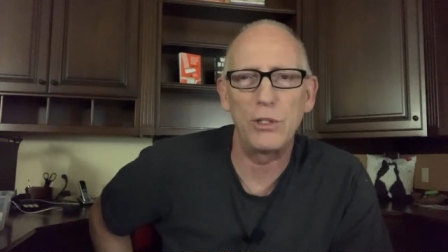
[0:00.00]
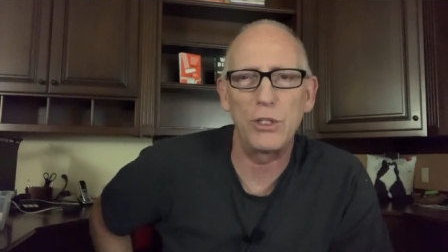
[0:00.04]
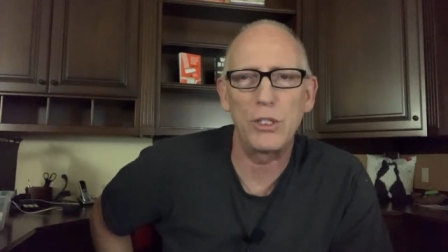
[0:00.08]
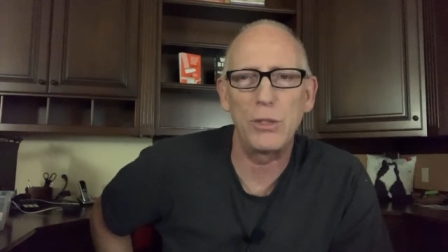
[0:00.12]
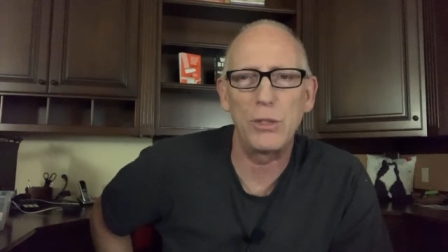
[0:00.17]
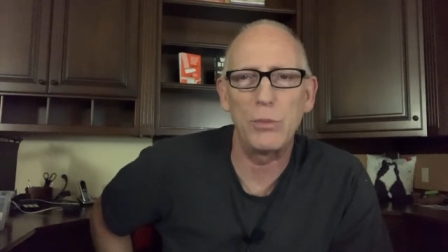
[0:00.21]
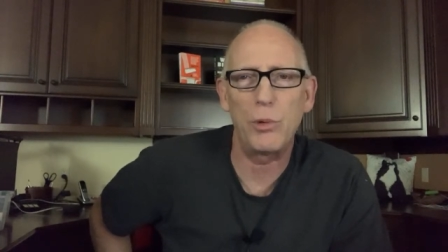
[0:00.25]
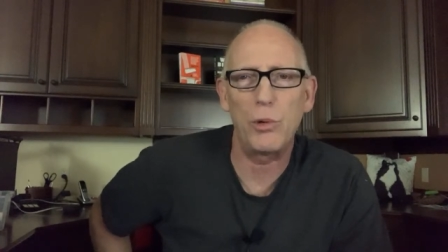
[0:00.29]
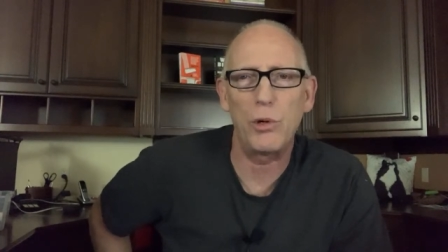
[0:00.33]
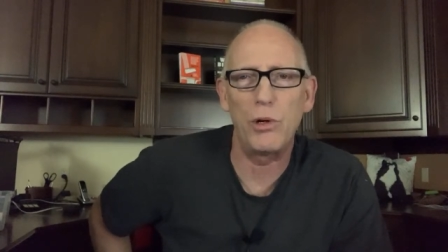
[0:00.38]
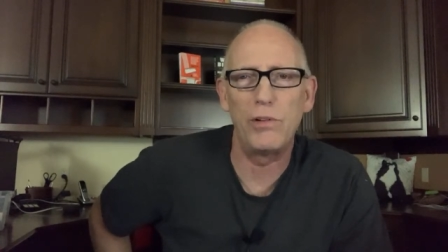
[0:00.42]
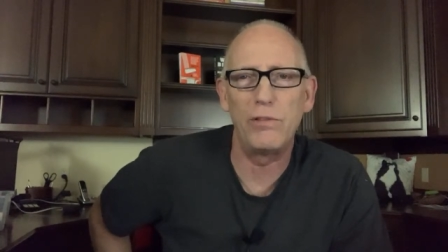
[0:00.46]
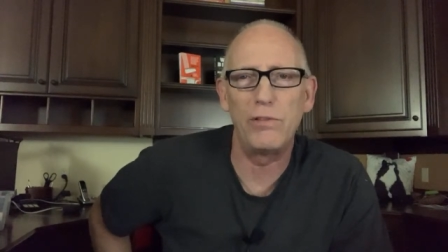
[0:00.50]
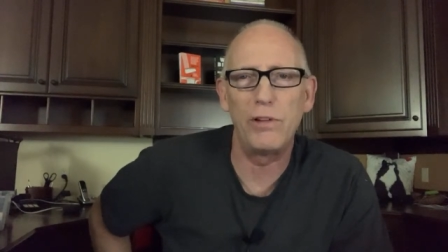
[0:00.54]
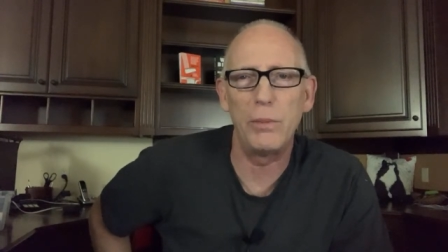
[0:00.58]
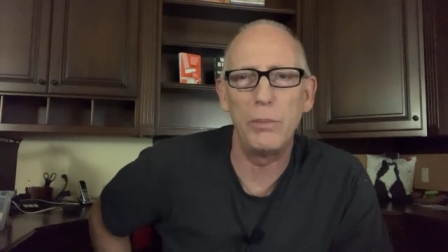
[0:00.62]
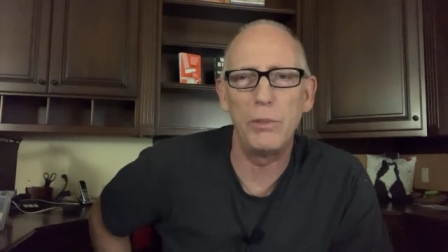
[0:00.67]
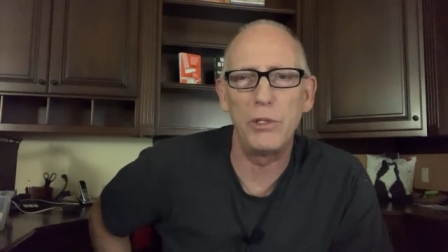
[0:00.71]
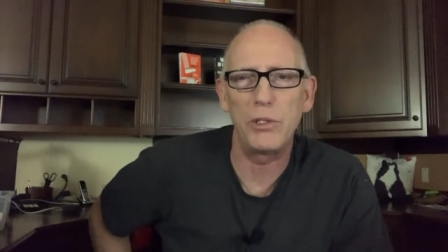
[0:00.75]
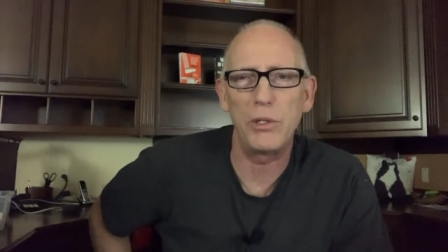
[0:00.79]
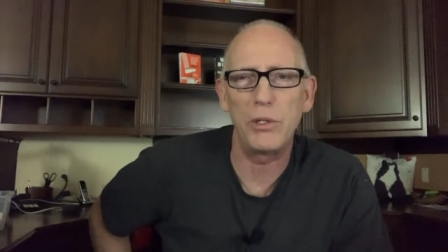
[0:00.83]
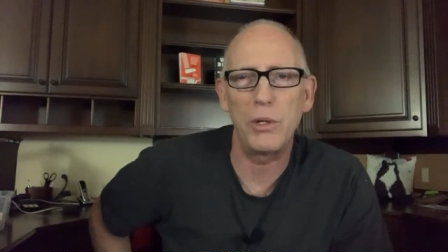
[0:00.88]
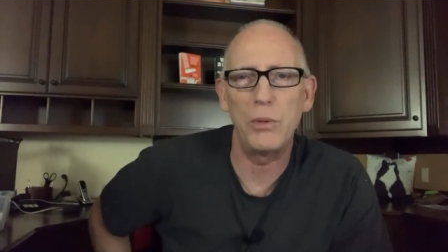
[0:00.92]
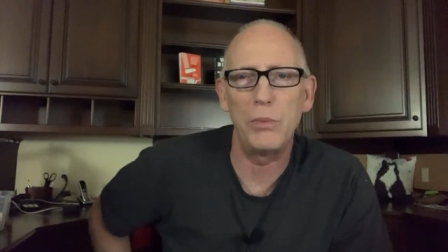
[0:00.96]
support from
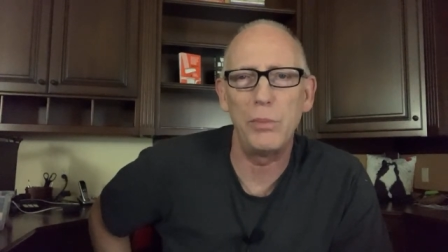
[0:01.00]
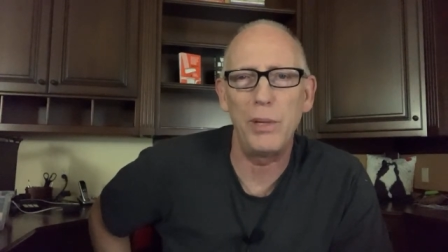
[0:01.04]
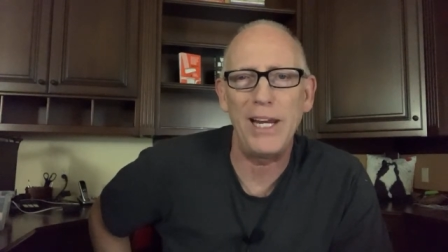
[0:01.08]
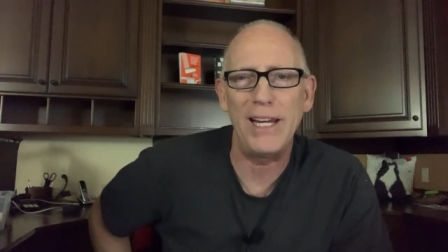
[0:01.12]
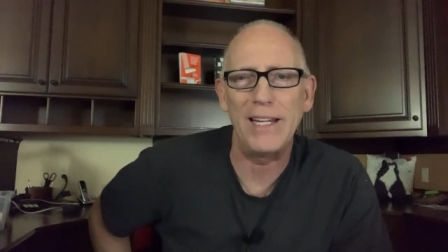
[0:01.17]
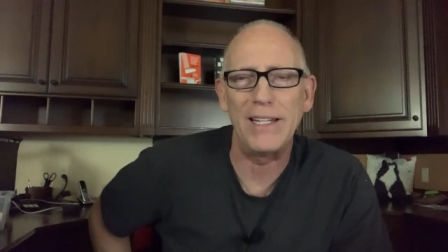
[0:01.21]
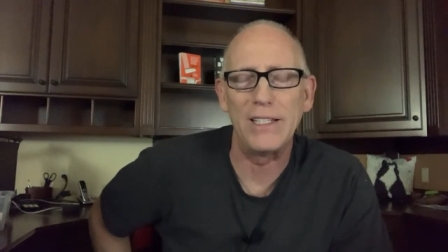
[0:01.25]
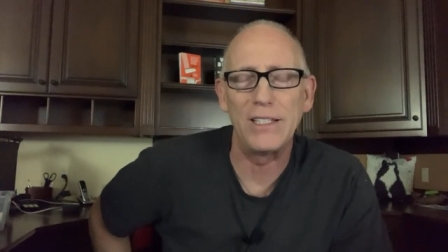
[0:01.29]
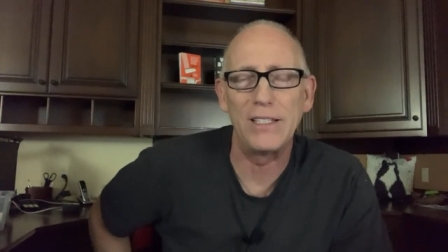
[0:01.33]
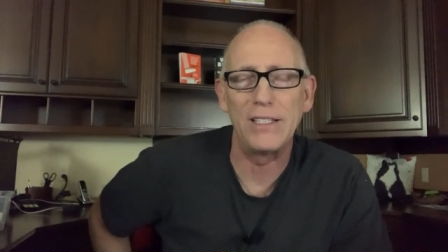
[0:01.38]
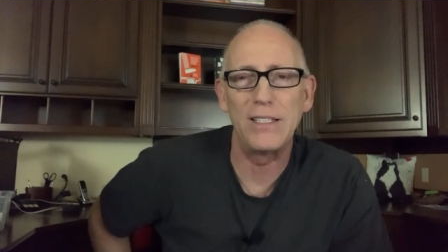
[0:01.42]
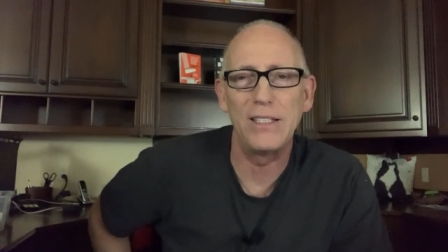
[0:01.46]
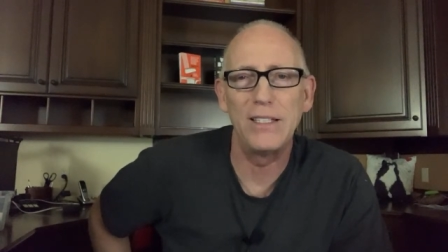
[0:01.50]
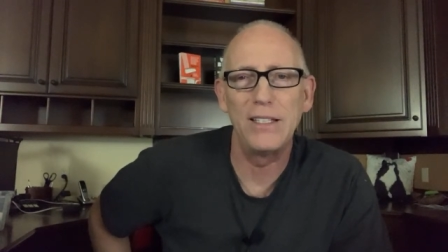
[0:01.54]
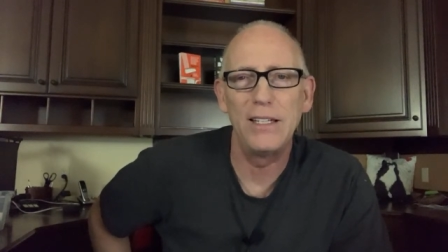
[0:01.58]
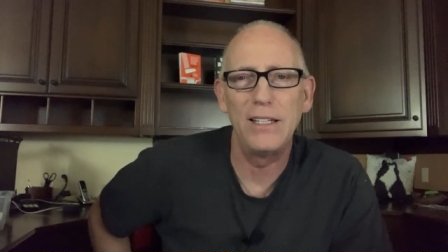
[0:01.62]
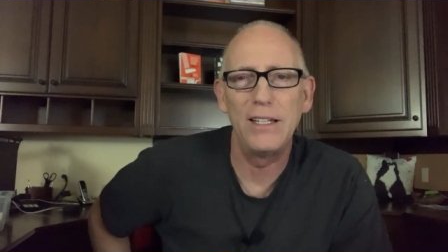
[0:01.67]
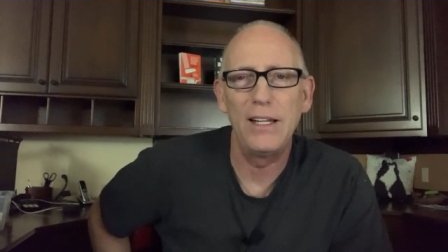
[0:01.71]
his own base.